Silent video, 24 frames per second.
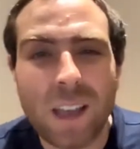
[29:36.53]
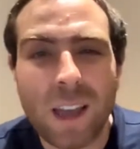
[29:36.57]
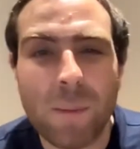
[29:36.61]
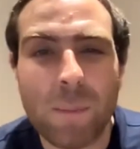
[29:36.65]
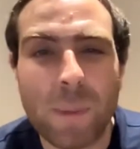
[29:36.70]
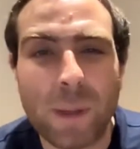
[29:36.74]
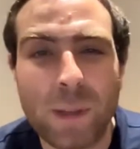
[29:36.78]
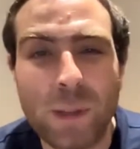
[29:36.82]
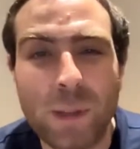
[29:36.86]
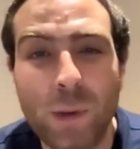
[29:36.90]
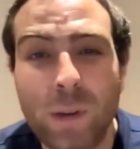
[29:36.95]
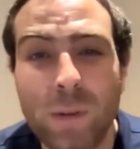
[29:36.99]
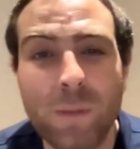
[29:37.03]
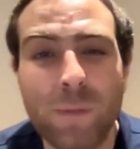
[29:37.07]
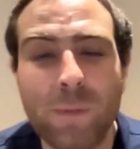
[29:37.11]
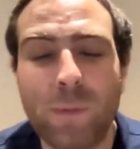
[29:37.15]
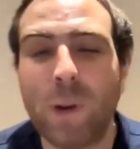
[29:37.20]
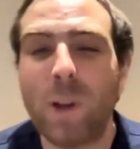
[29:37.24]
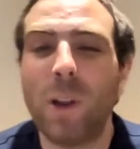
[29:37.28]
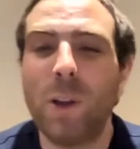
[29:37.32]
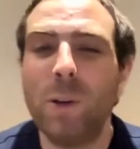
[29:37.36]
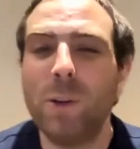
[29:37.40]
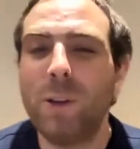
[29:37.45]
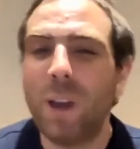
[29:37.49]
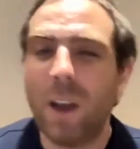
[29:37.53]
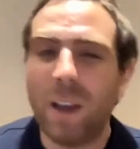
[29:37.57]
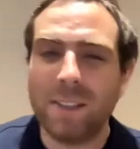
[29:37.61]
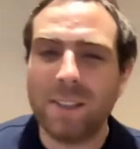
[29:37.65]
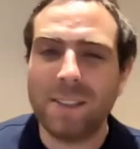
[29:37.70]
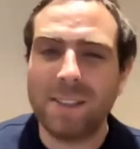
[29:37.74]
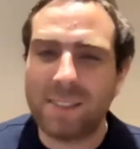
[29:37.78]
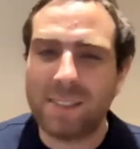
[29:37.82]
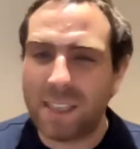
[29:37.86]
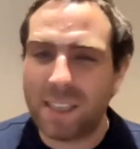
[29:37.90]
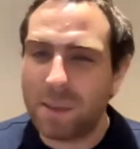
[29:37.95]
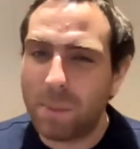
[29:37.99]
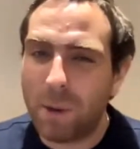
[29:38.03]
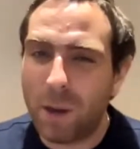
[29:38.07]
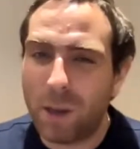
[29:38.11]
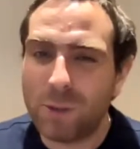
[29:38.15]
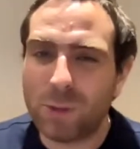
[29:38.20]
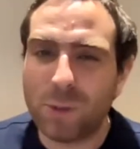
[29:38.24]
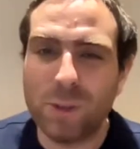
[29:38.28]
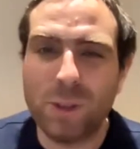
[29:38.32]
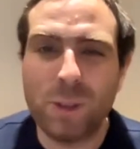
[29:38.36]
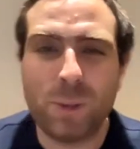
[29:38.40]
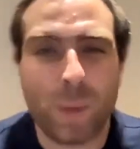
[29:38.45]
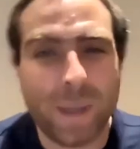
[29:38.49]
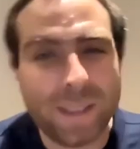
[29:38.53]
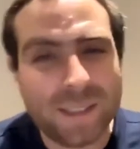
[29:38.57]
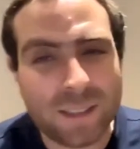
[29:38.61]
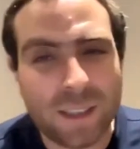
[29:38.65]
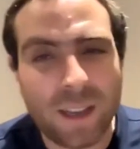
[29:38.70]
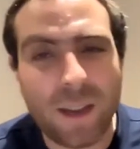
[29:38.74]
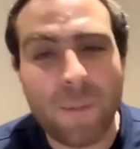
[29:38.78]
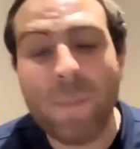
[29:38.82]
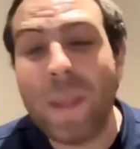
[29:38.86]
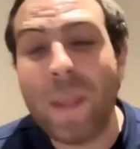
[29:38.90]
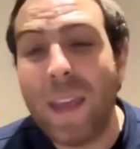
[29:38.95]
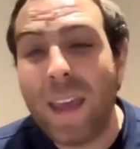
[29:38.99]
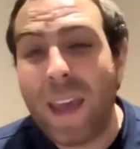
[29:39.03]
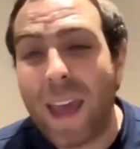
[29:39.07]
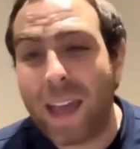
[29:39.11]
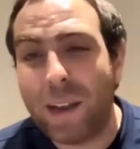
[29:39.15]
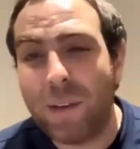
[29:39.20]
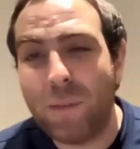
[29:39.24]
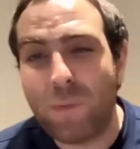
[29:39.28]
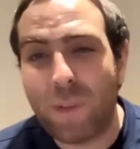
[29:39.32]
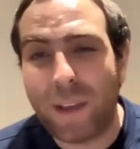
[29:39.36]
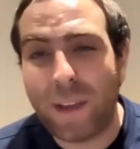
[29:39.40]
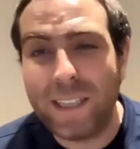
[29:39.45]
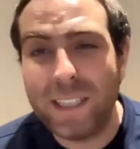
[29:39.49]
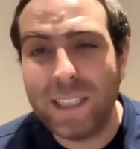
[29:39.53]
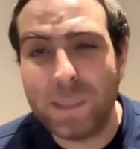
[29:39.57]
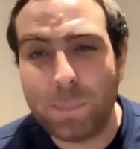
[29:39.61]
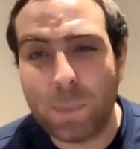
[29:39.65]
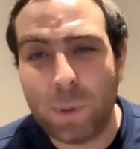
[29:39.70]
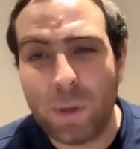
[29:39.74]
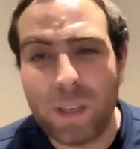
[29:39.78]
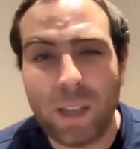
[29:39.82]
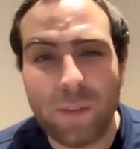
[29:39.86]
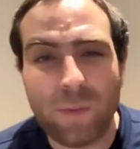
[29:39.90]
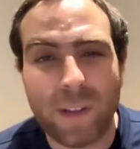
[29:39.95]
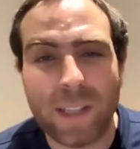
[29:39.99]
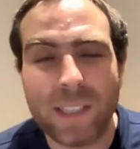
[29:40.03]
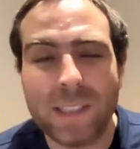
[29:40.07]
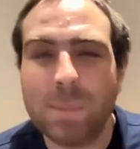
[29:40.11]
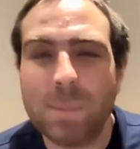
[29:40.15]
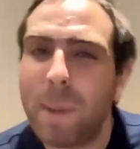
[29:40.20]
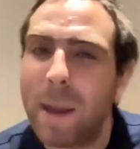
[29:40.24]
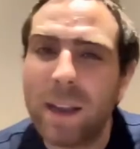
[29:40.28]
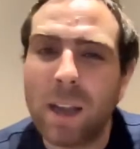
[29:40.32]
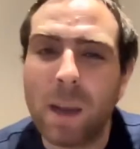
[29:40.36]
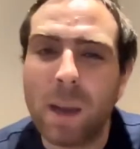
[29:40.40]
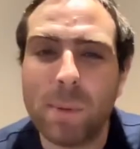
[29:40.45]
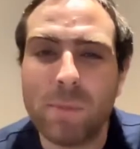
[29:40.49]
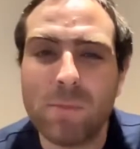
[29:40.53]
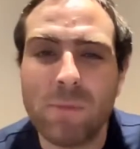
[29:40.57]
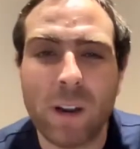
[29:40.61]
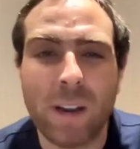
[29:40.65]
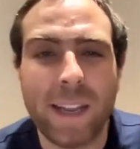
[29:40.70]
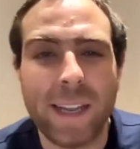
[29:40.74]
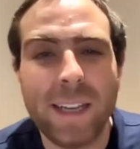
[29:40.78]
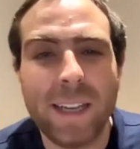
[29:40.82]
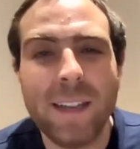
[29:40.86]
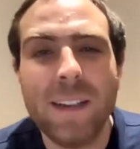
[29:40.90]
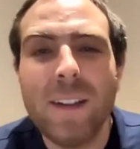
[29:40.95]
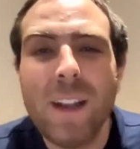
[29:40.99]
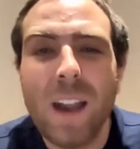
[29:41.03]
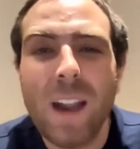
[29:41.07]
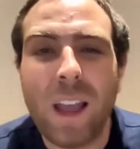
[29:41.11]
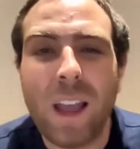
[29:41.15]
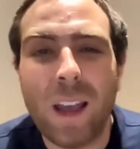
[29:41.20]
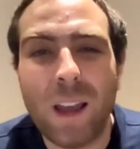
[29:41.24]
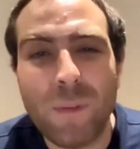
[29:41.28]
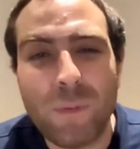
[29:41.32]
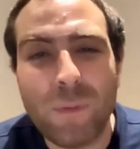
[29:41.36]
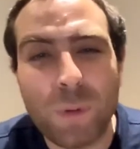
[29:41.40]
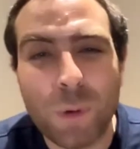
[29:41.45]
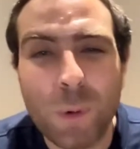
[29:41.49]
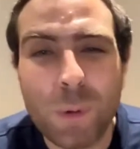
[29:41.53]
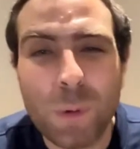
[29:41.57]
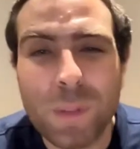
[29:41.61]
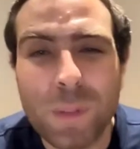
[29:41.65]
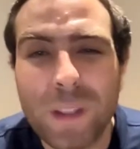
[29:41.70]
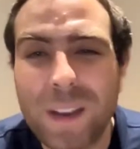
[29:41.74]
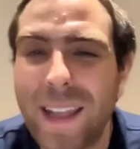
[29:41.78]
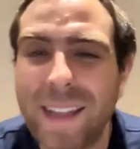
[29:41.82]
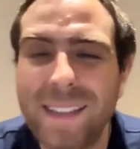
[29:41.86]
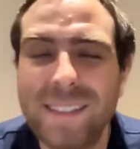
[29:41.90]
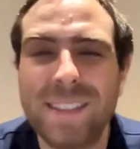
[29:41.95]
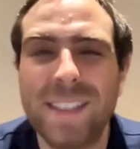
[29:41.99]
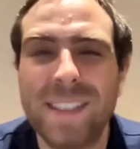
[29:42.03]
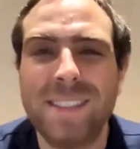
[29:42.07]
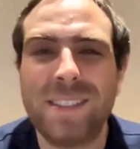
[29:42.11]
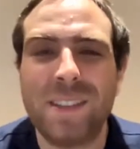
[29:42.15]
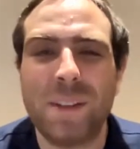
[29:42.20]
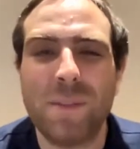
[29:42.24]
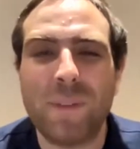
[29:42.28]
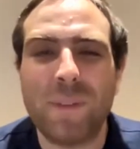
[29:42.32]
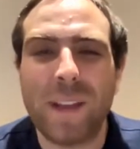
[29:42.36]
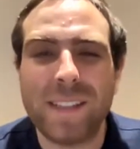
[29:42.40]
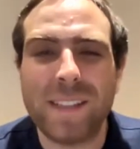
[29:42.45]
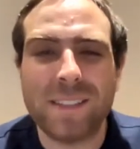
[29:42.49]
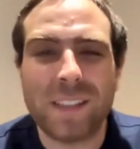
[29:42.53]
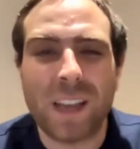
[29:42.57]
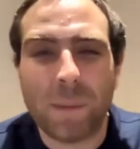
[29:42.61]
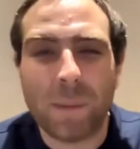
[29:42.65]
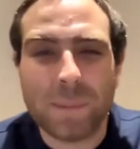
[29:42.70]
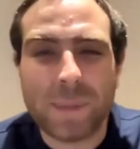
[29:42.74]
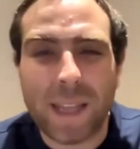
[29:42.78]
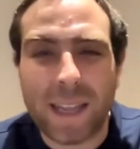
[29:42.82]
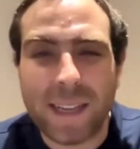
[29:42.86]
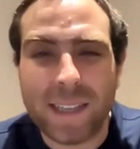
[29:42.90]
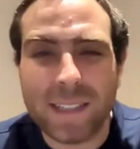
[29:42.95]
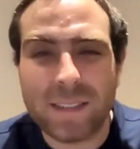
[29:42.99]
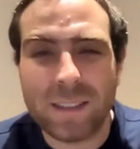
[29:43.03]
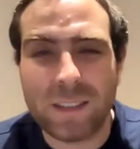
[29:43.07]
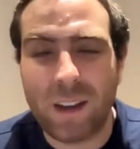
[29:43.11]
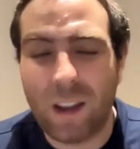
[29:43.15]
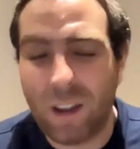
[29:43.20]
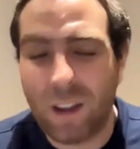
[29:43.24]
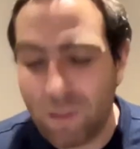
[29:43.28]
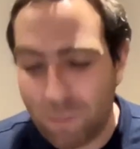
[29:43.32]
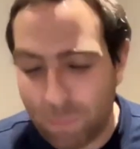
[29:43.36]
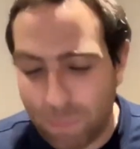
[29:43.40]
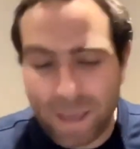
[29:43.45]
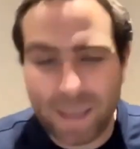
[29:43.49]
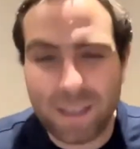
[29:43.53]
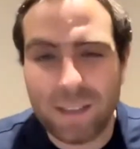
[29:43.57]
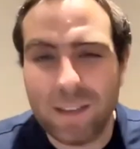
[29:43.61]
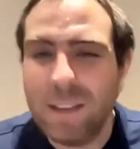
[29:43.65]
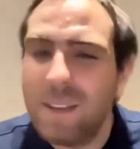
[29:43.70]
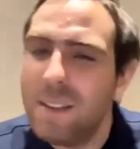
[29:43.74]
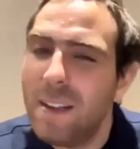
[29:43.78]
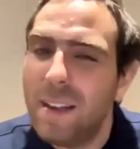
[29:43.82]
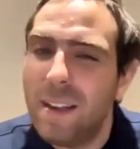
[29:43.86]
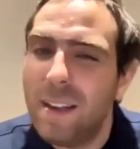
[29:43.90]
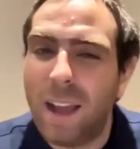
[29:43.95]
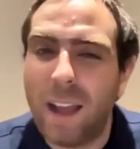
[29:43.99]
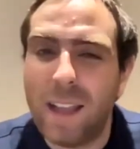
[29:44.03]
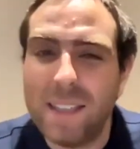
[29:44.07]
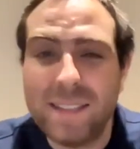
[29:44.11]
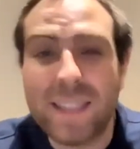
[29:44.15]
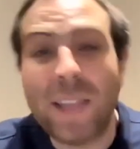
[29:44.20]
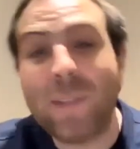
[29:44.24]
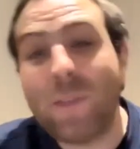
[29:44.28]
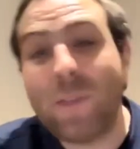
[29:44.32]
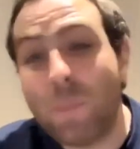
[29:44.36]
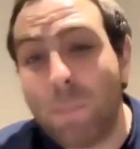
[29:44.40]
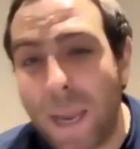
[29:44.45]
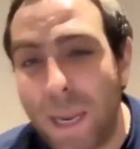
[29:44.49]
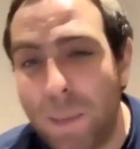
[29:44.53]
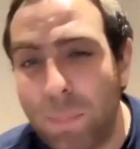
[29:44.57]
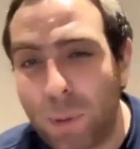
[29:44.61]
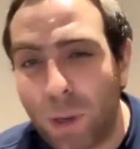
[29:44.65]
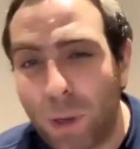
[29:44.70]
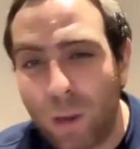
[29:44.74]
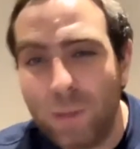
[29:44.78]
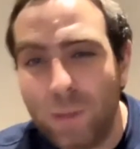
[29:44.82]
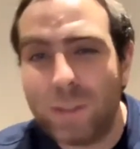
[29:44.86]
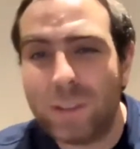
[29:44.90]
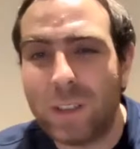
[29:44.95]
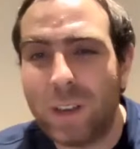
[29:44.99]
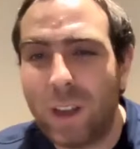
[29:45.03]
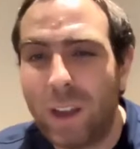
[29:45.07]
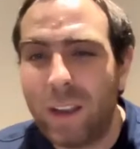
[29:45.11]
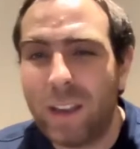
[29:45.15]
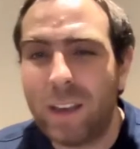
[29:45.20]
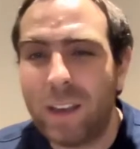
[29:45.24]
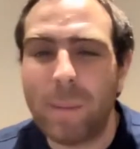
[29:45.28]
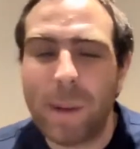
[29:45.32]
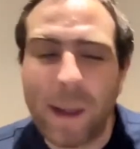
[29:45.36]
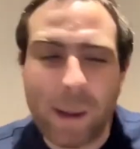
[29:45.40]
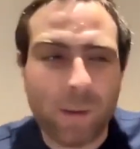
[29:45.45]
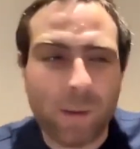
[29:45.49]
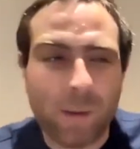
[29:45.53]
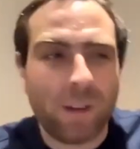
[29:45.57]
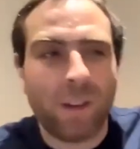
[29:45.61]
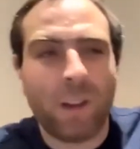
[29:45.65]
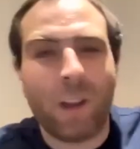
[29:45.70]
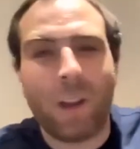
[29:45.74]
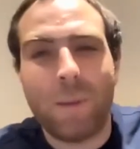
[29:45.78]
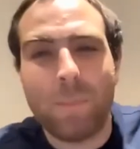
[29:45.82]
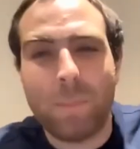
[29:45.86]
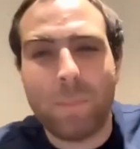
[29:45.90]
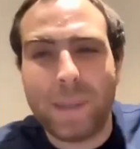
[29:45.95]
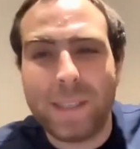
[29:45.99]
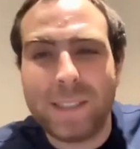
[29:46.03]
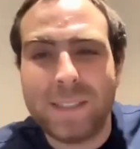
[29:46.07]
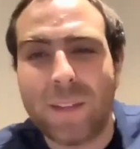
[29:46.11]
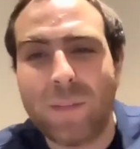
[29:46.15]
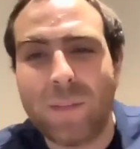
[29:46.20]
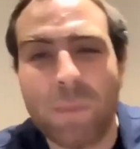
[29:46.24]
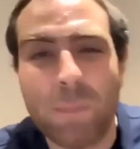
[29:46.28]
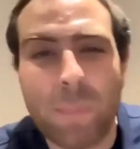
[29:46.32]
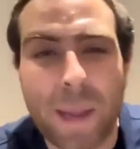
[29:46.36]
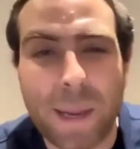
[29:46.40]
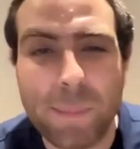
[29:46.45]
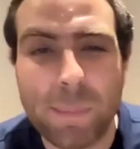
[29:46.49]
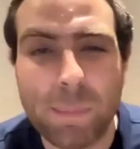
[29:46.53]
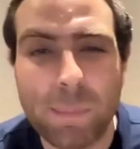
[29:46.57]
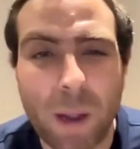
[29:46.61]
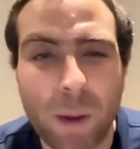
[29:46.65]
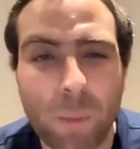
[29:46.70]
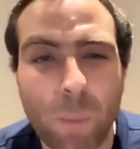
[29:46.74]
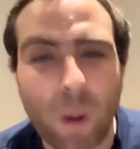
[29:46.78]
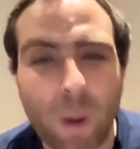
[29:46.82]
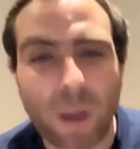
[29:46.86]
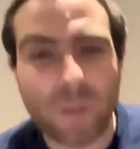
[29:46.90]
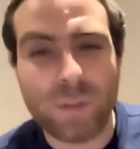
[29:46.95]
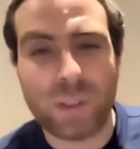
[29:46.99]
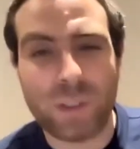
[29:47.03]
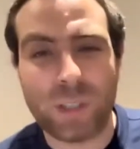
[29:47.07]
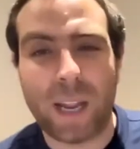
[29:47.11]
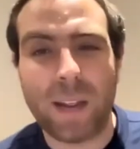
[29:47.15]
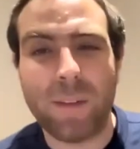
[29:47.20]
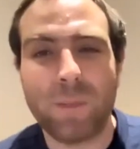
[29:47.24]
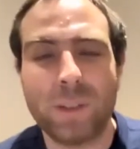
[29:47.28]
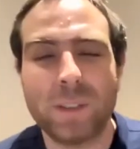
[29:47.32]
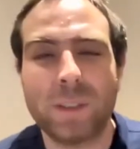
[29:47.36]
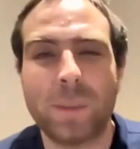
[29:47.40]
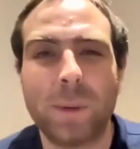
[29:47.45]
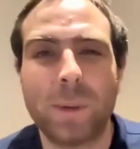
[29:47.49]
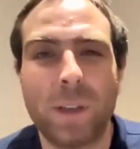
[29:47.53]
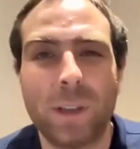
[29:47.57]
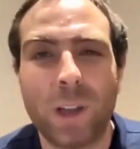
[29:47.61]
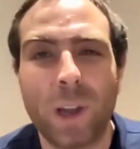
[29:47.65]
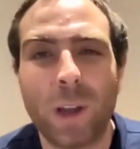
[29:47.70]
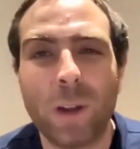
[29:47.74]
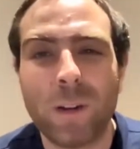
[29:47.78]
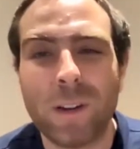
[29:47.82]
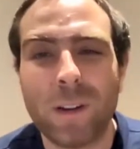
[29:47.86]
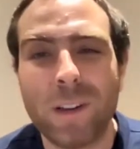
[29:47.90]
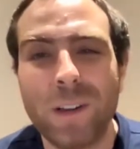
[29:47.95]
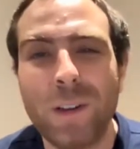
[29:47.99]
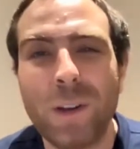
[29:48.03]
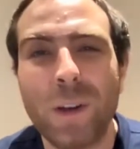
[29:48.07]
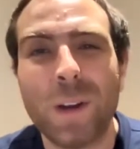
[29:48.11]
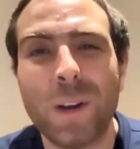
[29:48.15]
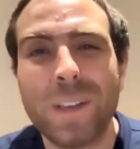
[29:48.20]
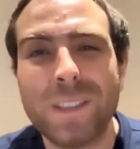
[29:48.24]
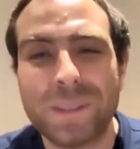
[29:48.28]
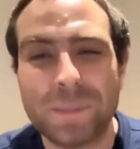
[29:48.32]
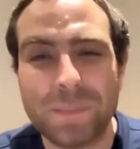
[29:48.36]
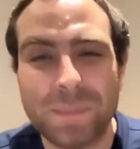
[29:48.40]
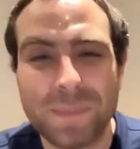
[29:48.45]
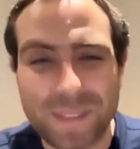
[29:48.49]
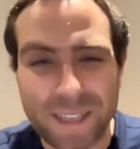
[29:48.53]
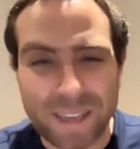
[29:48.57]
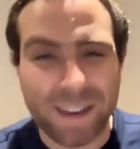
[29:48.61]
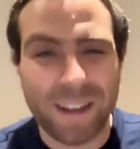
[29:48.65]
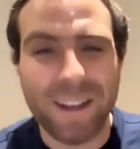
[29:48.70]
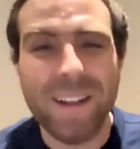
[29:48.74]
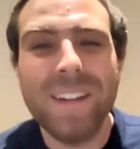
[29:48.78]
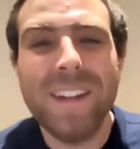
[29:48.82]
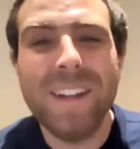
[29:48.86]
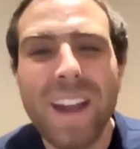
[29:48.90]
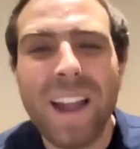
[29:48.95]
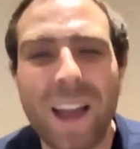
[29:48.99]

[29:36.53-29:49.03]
And you can follow Curzon Cinemas on Twitter and Facebook if it's back up and running for all the latest event updates. And I've been Stefan Pape, your host tonight, and I'm now going to go and be Stefan Pape, my wife's chef, because I'm going to go and cook some dinner.